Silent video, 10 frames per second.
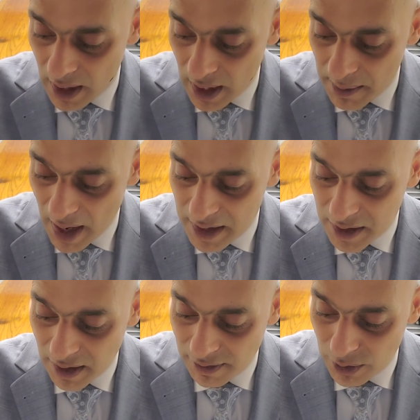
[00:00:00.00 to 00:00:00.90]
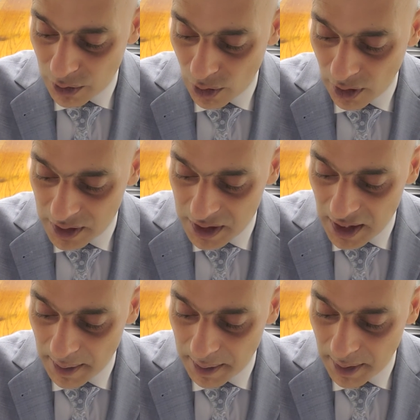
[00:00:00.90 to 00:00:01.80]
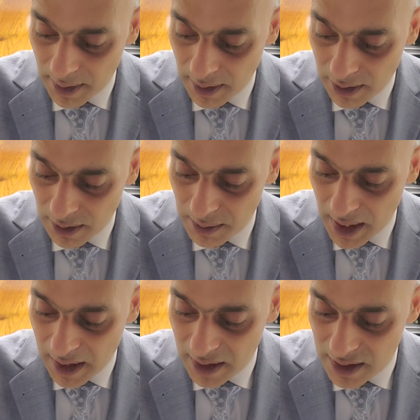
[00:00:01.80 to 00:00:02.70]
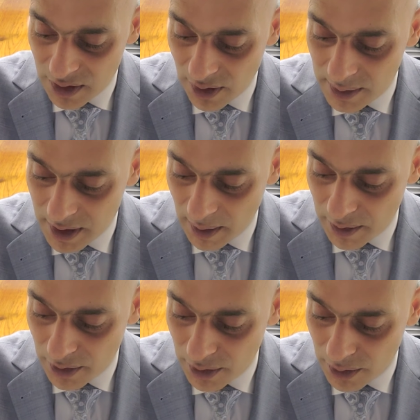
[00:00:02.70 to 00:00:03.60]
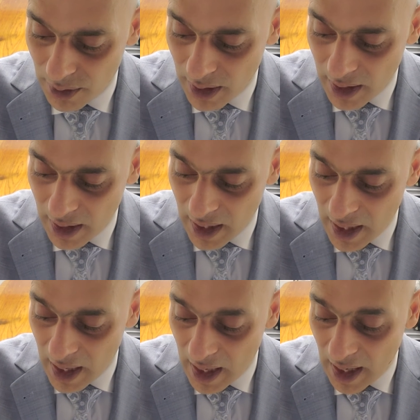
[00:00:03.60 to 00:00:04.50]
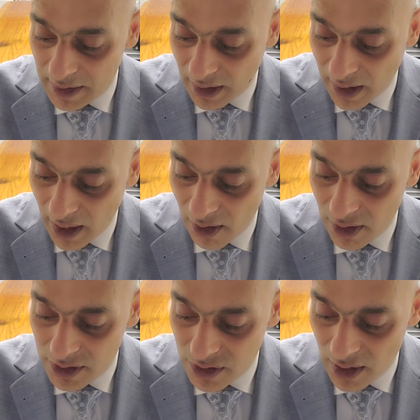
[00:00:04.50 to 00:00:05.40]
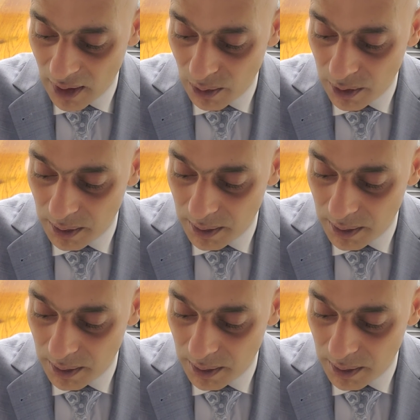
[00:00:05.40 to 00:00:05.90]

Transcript: Imagine if you took a step to make these dreams come true and the courage that would